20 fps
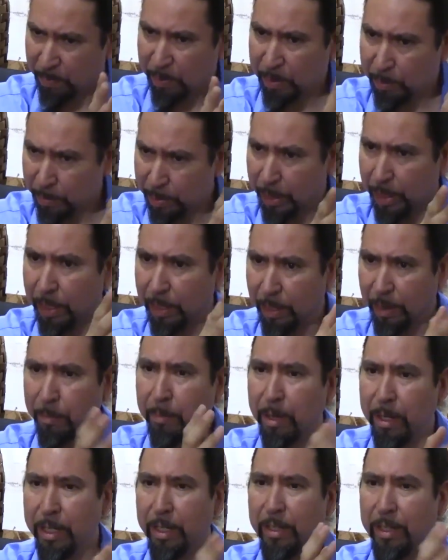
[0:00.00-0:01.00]
we'll take care of the
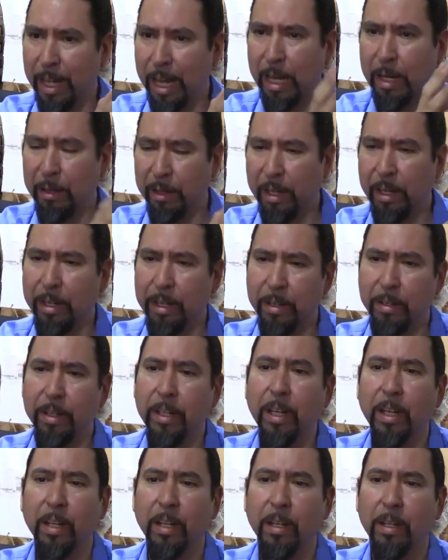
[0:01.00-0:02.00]
money, that area.